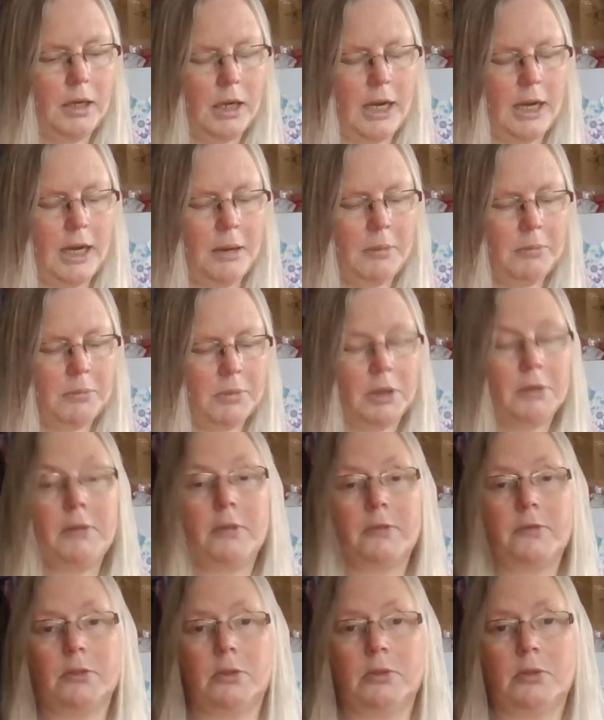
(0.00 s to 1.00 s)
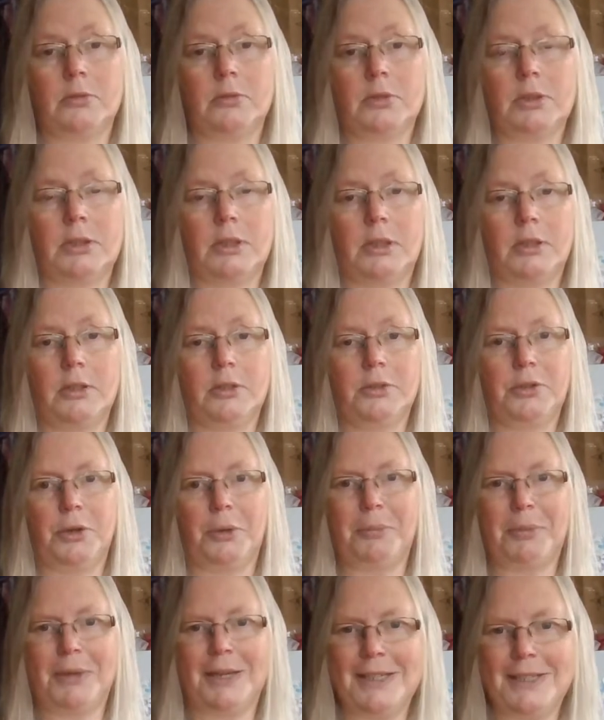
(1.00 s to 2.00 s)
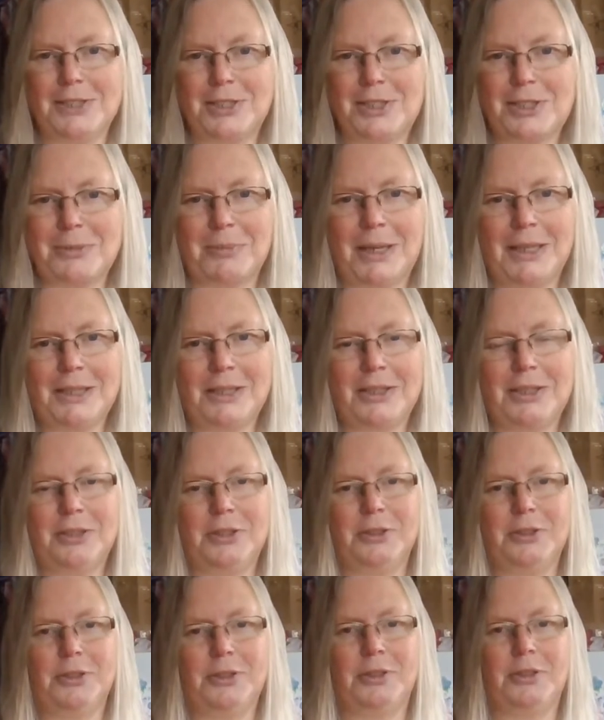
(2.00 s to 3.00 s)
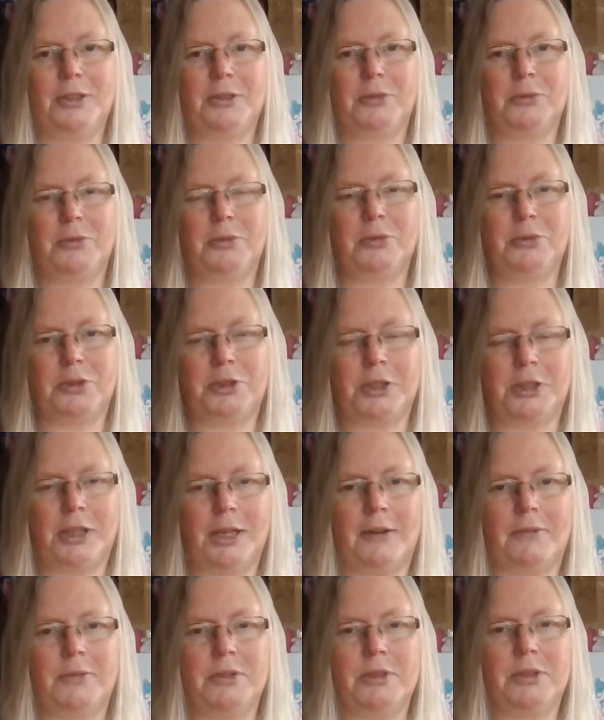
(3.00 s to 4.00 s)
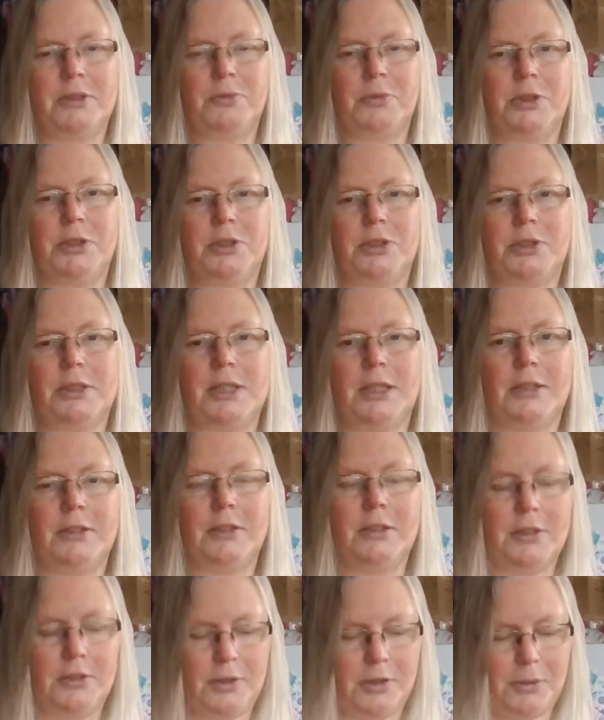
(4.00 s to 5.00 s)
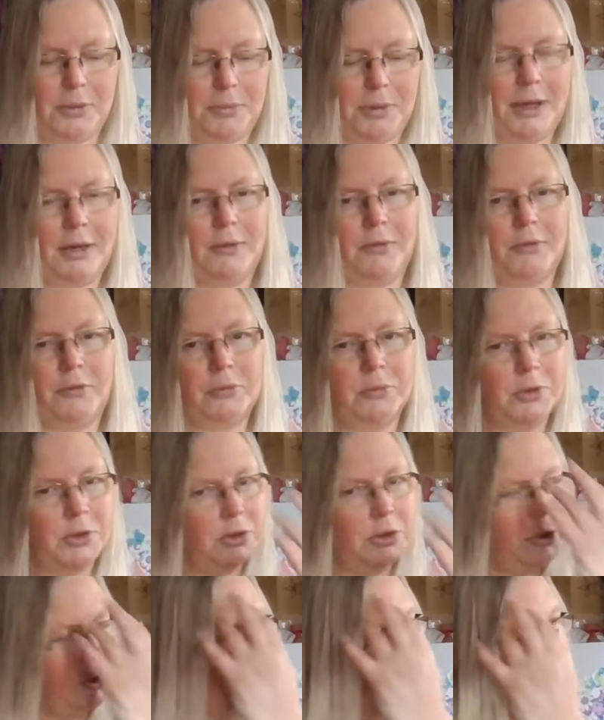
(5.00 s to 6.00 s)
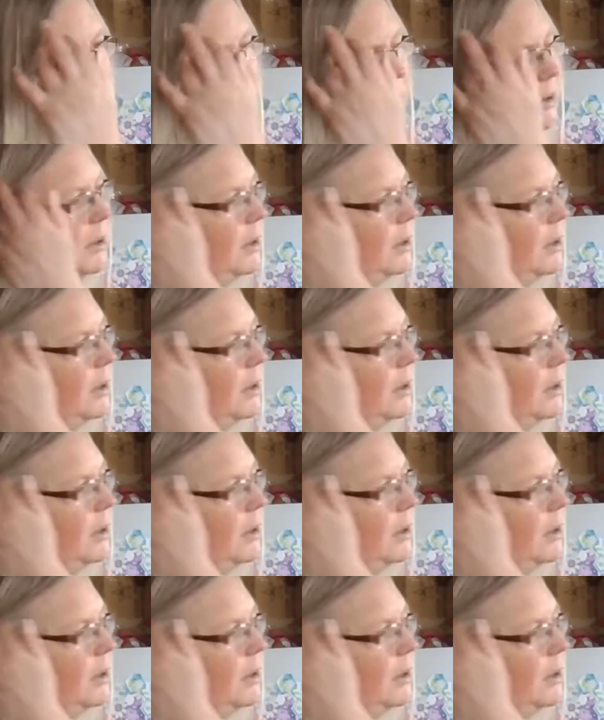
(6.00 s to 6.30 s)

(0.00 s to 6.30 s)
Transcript: I've also got plans to make her little cushion covers, which I downloaded the pattern from her shop.